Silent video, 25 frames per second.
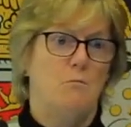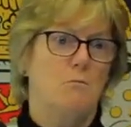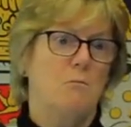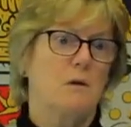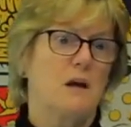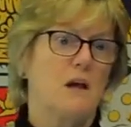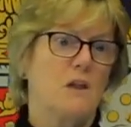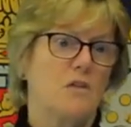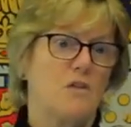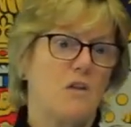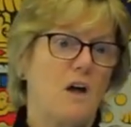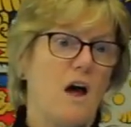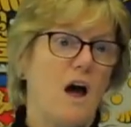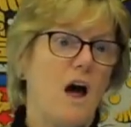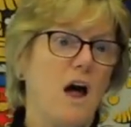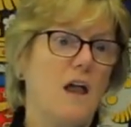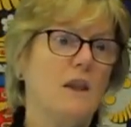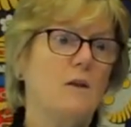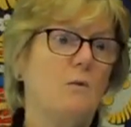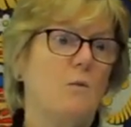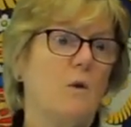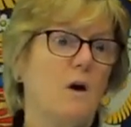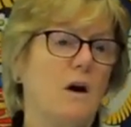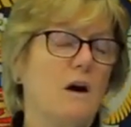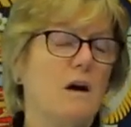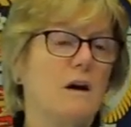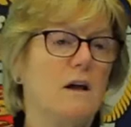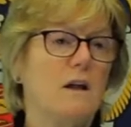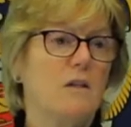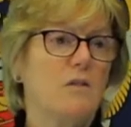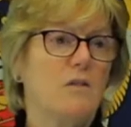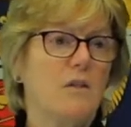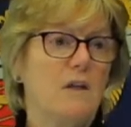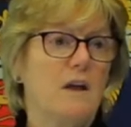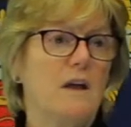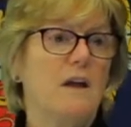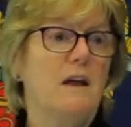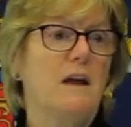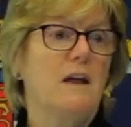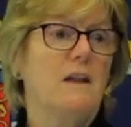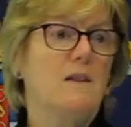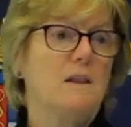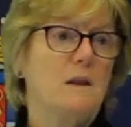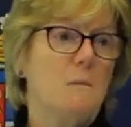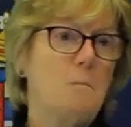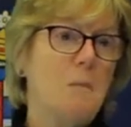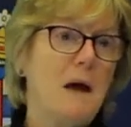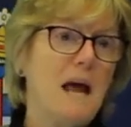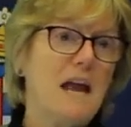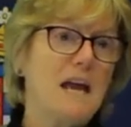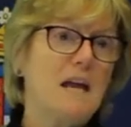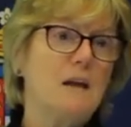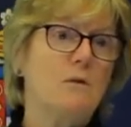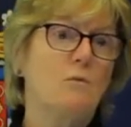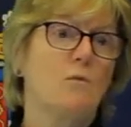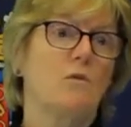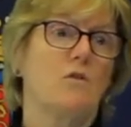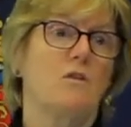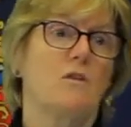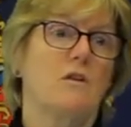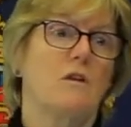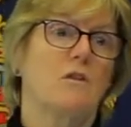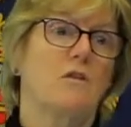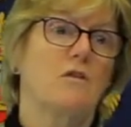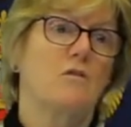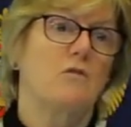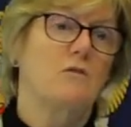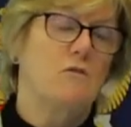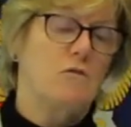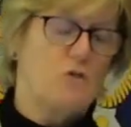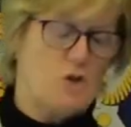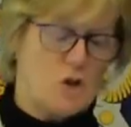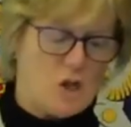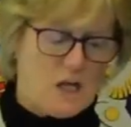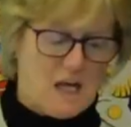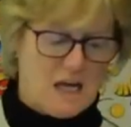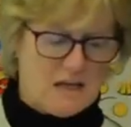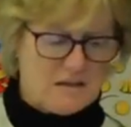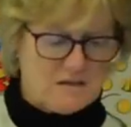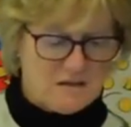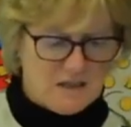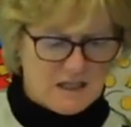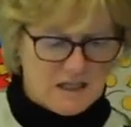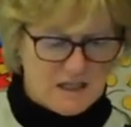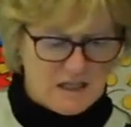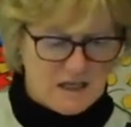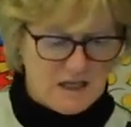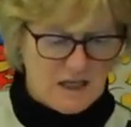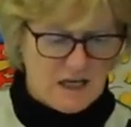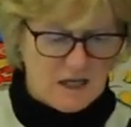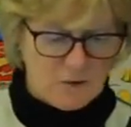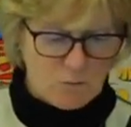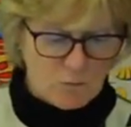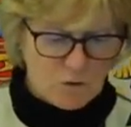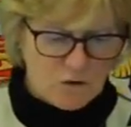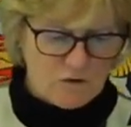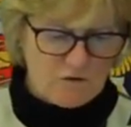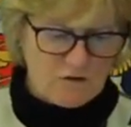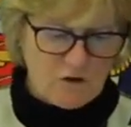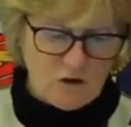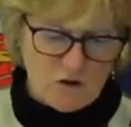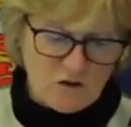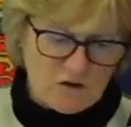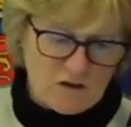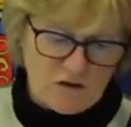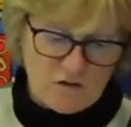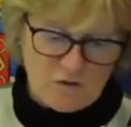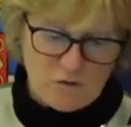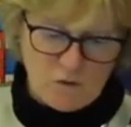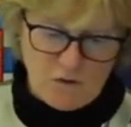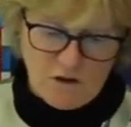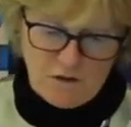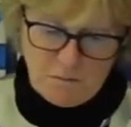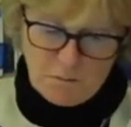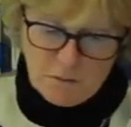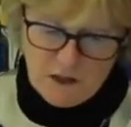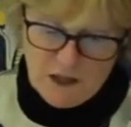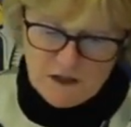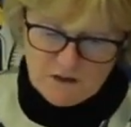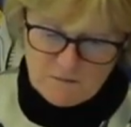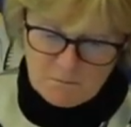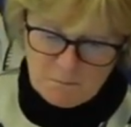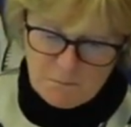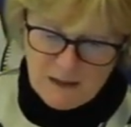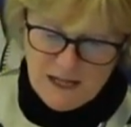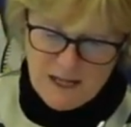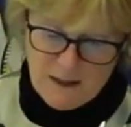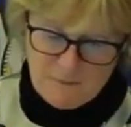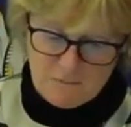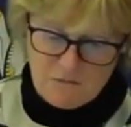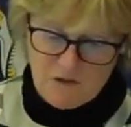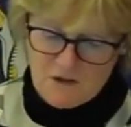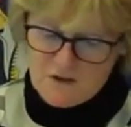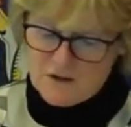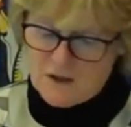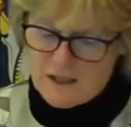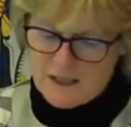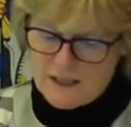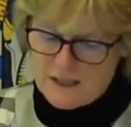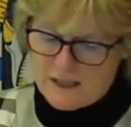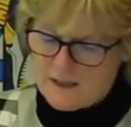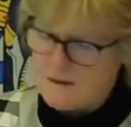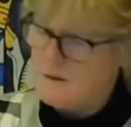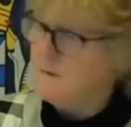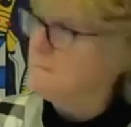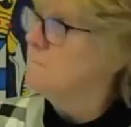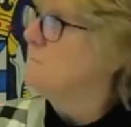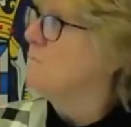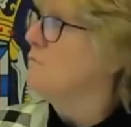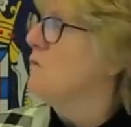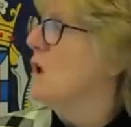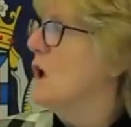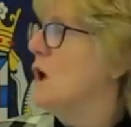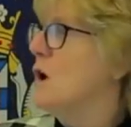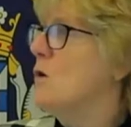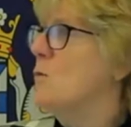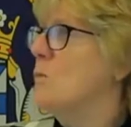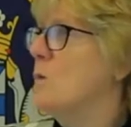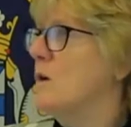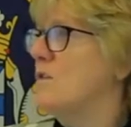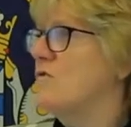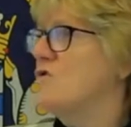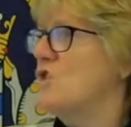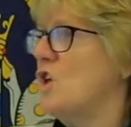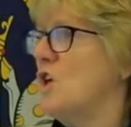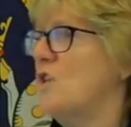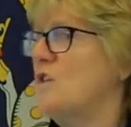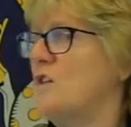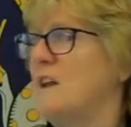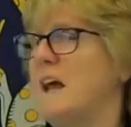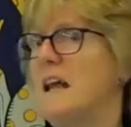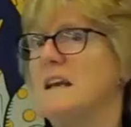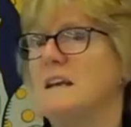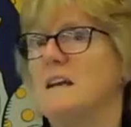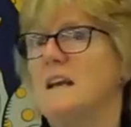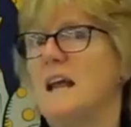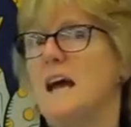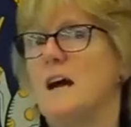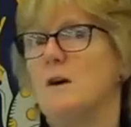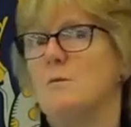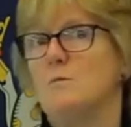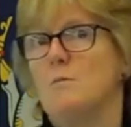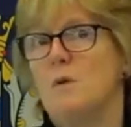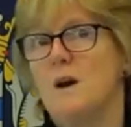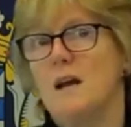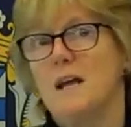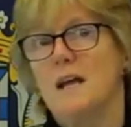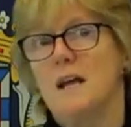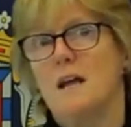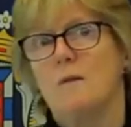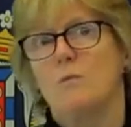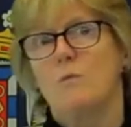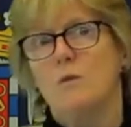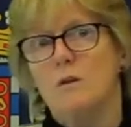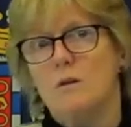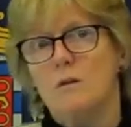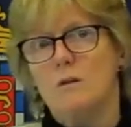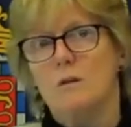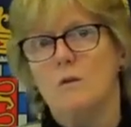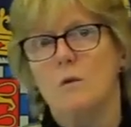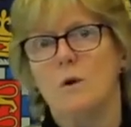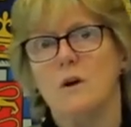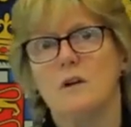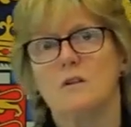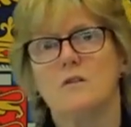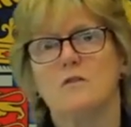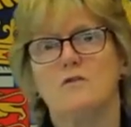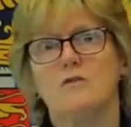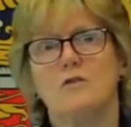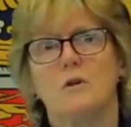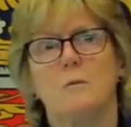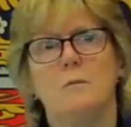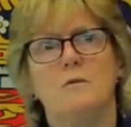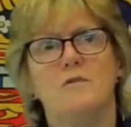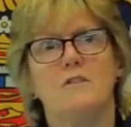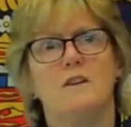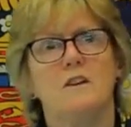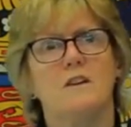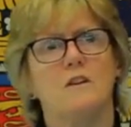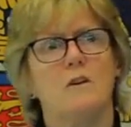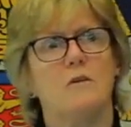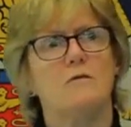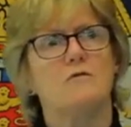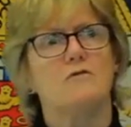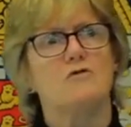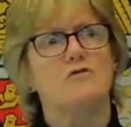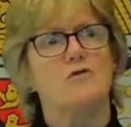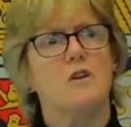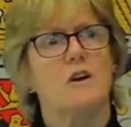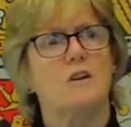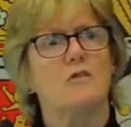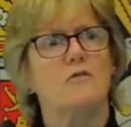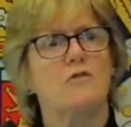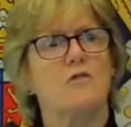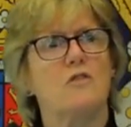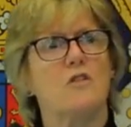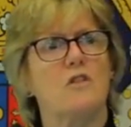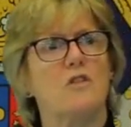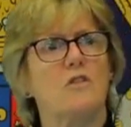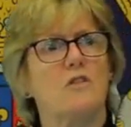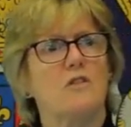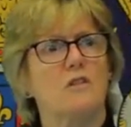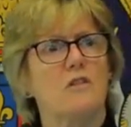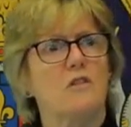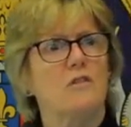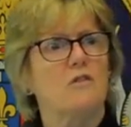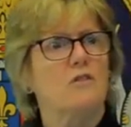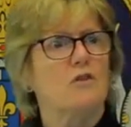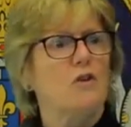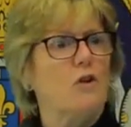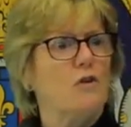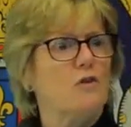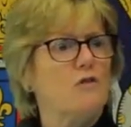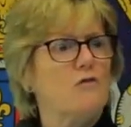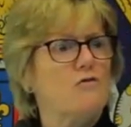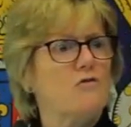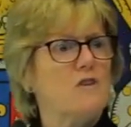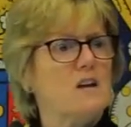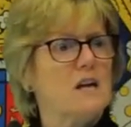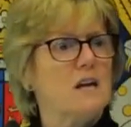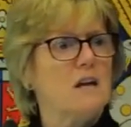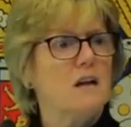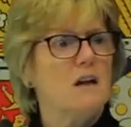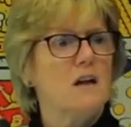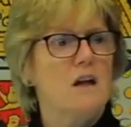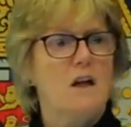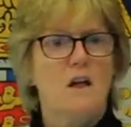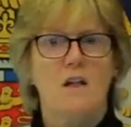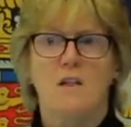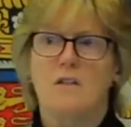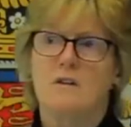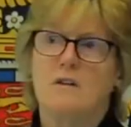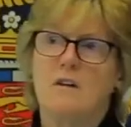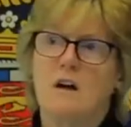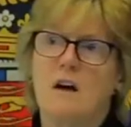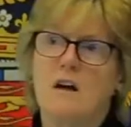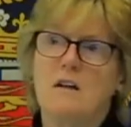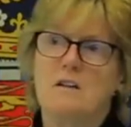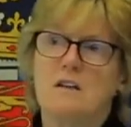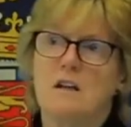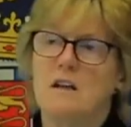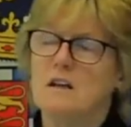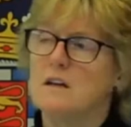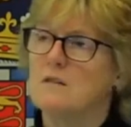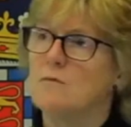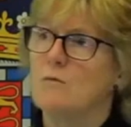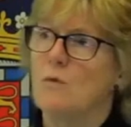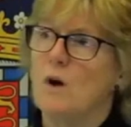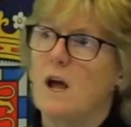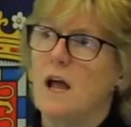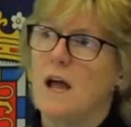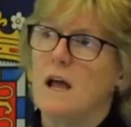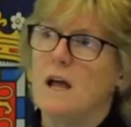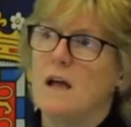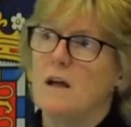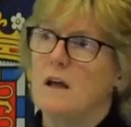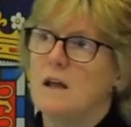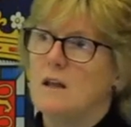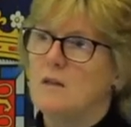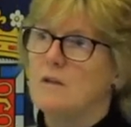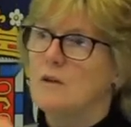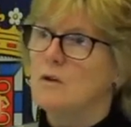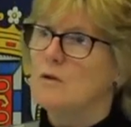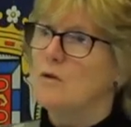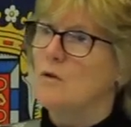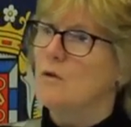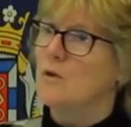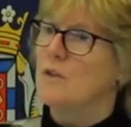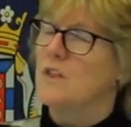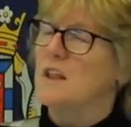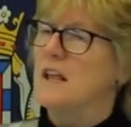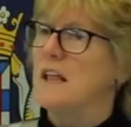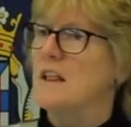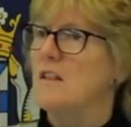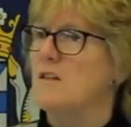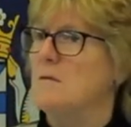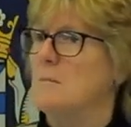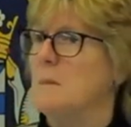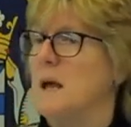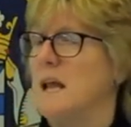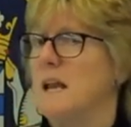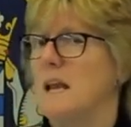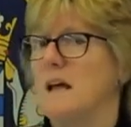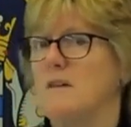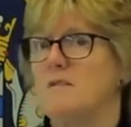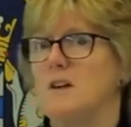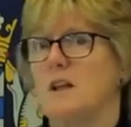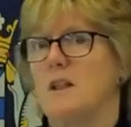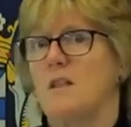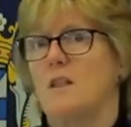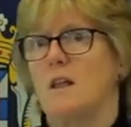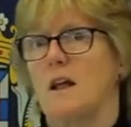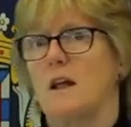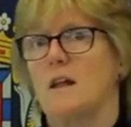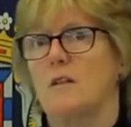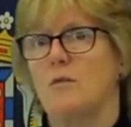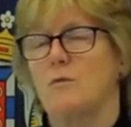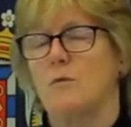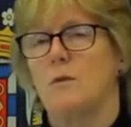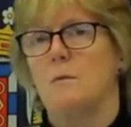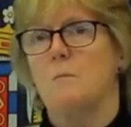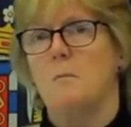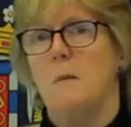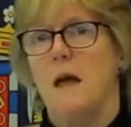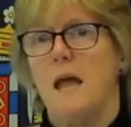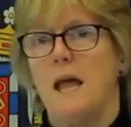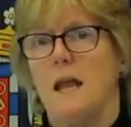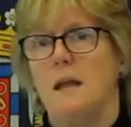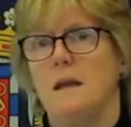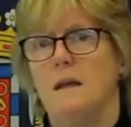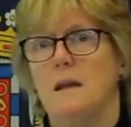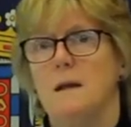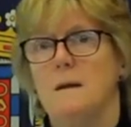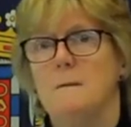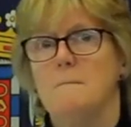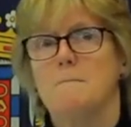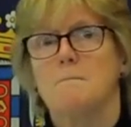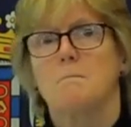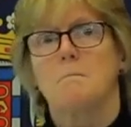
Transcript: because otherwise the pain was excruciating and it would have got into his blood and perhaps died. We've just had an outbreak, we're not quite on top of it, of drug-resistant gonorrhea, started in the northeast, men having sex with men,